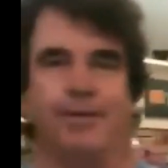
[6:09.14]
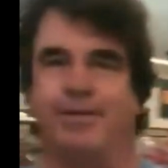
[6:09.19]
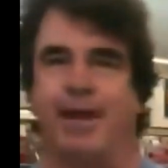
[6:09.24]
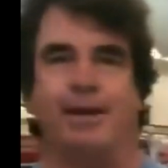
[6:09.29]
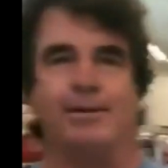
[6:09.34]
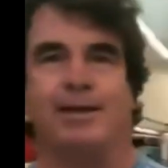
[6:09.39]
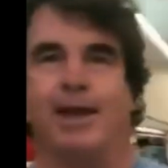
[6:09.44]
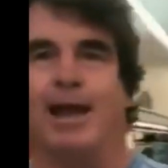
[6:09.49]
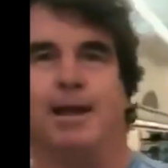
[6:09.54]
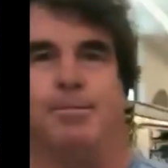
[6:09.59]
not
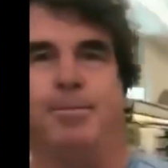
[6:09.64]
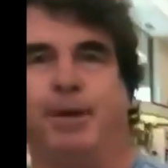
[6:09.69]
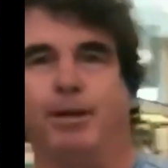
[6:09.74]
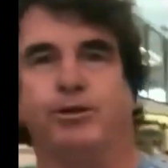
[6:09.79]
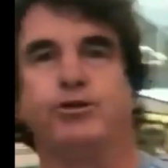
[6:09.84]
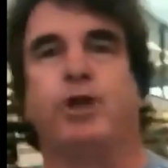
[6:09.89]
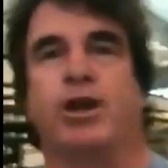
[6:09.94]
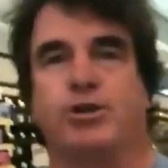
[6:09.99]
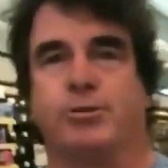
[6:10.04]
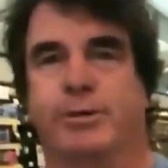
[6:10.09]
that guy,
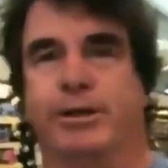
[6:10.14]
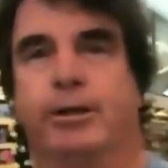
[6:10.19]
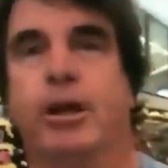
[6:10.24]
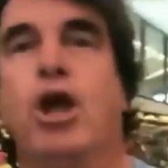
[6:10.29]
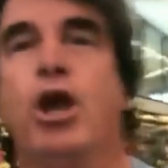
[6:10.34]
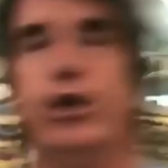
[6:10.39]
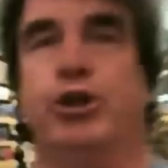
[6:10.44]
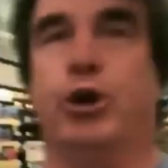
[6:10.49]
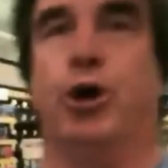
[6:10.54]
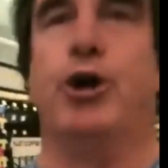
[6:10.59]
pal. Trust me.
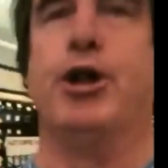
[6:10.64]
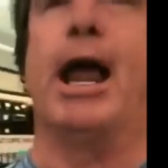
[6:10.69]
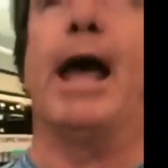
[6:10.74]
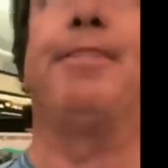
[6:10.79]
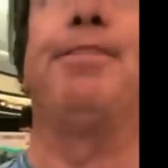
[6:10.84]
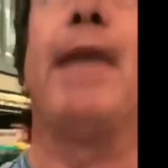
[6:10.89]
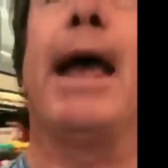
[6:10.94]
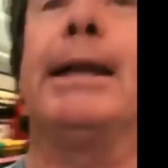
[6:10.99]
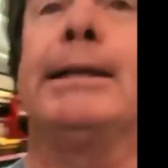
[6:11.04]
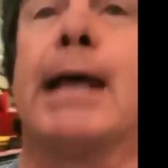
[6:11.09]
You're
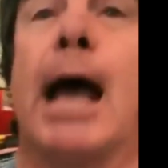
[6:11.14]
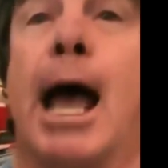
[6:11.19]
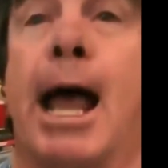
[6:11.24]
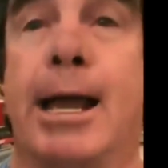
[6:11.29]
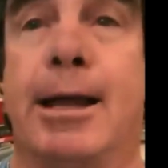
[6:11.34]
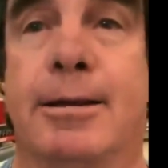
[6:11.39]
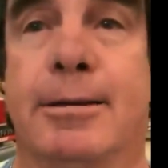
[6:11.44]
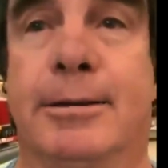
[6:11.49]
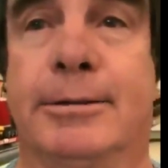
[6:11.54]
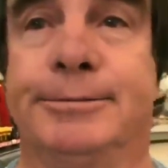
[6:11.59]
not that
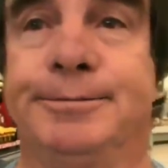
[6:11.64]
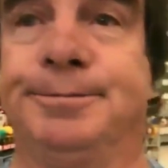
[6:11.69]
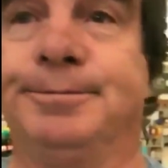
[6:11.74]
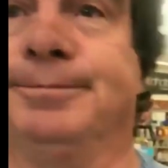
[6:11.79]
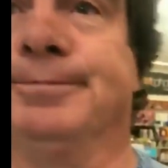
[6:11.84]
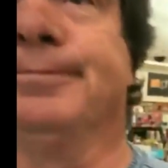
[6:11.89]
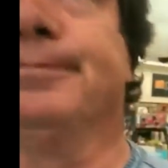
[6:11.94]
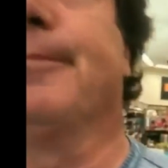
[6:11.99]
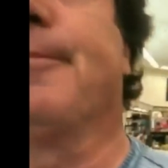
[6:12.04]
guy. Okay.